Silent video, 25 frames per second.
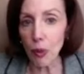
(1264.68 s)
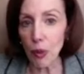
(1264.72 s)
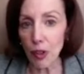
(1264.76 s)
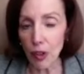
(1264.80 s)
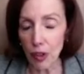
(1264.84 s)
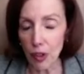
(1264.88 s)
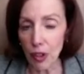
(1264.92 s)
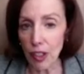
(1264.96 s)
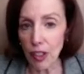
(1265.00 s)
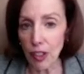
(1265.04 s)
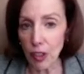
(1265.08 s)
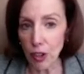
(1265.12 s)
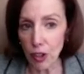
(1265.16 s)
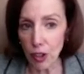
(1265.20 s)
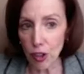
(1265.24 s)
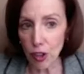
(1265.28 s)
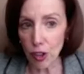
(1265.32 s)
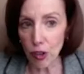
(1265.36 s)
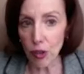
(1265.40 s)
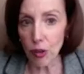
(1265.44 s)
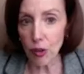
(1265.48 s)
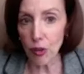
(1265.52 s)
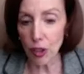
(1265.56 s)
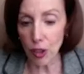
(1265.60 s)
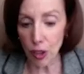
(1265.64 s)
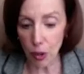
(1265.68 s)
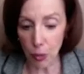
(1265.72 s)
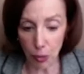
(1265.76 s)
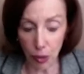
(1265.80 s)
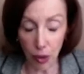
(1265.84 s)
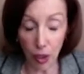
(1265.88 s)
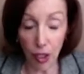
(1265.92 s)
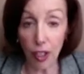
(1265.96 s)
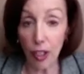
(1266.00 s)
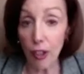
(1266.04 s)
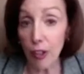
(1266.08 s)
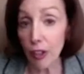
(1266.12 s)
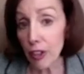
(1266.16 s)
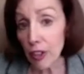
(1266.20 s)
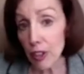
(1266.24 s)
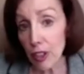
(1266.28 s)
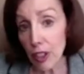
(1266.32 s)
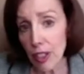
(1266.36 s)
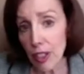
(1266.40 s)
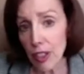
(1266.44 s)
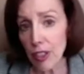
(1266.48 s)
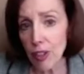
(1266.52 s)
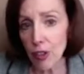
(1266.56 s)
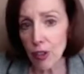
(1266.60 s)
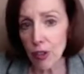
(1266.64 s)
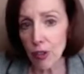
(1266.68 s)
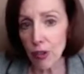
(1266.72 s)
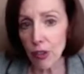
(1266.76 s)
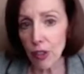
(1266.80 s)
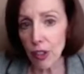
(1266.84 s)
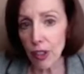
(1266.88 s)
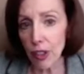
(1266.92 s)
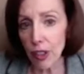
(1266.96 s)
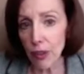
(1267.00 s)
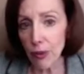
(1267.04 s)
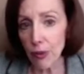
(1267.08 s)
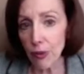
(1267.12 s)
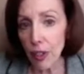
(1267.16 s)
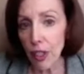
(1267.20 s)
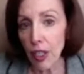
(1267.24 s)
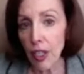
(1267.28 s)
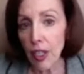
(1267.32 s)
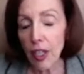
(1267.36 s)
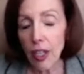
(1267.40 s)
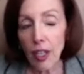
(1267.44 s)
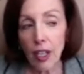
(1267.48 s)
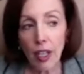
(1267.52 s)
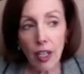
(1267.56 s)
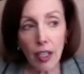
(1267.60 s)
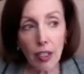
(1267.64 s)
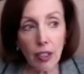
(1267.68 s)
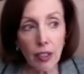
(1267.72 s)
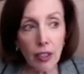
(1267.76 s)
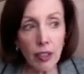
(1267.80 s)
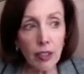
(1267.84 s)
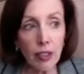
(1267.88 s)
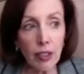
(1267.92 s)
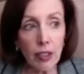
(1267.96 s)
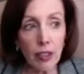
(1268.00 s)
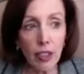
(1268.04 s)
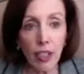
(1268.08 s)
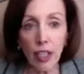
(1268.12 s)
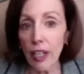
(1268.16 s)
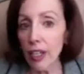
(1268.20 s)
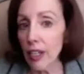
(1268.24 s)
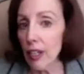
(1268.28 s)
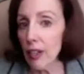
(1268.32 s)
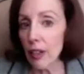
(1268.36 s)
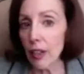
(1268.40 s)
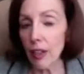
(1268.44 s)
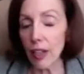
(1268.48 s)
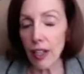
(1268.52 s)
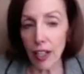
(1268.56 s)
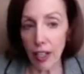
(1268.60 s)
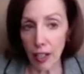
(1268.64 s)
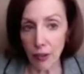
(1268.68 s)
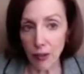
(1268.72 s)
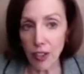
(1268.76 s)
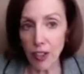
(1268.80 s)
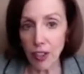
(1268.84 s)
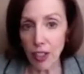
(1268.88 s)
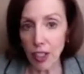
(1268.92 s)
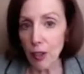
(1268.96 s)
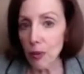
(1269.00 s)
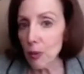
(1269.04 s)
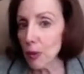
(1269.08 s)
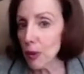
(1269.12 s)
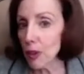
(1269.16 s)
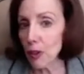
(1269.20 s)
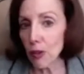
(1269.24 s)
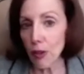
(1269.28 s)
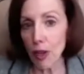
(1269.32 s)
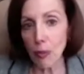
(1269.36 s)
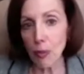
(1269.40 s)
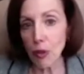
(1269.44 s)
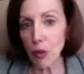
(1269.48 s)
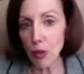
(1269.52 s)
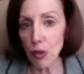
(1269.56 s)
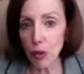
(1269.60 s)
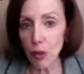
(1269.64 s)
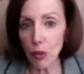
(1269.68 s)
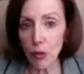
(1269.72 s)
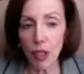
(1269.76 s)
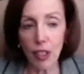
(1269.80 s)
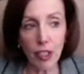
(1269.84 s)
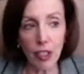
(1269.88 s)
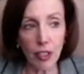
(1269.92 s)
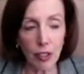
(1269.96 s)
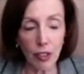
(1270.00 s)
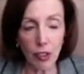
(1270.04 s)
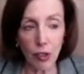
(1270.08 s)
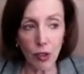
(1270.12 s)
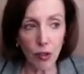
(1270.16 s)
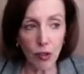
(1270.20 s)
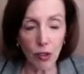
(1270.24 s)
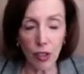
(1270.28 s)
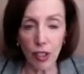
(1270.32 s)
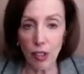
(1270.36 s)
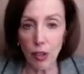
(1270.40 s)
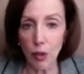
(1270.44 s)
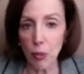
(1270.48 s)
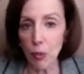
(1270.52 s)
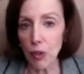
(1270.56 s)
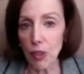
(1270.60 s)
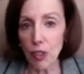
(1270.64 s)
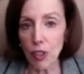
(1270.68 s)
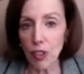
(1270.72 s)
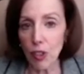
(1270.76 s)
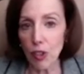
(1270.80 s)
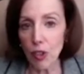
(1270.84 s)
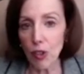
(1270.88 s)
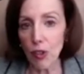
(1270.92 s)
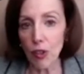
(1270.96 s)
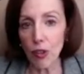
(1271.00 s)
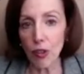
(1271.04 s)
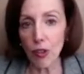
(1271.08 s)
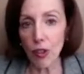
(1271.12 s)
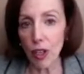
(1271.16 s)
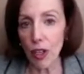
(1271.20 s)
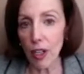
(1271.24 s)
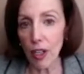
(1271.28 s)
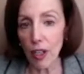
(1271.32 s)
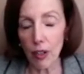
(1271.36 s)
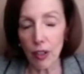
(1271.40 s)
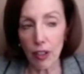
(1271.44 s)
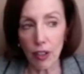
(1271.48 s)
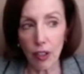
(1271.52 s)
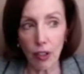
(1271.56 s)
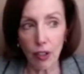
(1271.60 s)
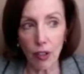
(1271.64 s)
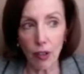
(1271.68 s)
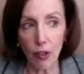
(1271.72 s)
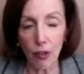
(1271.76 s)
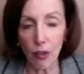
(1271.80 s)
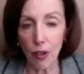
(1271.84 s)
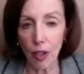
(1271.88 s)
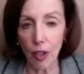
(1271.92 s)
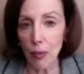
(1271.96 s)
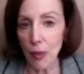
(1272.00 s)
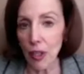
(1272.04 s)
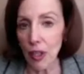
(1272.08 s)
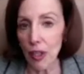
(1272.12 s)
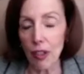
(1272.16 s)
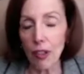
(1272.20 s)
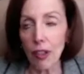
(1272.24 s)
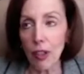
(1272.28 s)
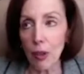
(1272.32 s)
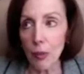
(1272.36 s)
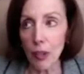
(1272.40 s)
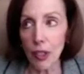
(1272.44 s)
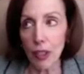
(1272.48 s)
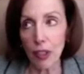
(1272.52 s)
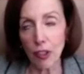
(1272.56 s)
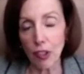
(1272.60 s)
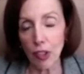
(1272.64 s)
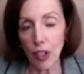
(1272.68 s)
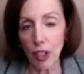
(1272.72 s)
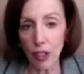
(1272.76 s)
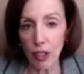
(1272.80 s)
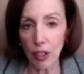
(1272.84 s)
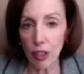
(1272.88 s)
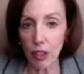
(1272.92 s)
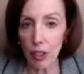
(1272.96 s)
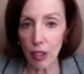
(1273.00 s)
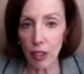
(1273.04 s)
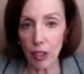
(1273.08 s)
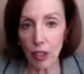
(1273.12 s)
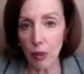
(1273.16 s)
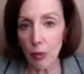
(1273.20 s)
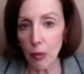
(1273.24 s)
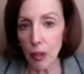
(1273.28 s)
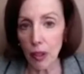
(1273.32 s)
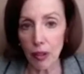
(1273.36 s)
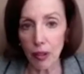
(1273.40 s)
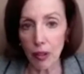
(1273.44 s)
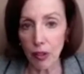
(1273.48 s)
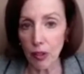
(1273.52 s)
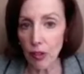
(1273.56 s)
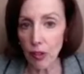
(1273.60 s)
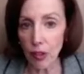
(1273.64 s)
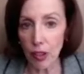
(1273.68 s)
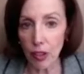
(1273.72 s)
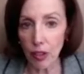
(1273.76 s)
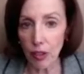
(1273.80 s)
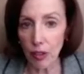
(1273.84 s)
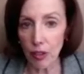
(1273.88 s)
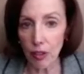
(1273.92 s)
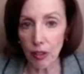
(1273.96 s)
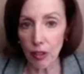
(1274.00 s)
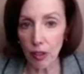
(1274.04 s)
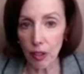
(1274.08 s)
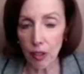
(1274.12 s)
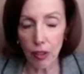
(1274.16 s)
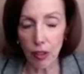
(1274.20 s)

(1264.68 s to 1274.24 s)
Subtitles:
important thing to do and to prioritize in your life. And I have to tell you, but you're absolutely right. Certainly as a business owner, I'll come in and check emails that,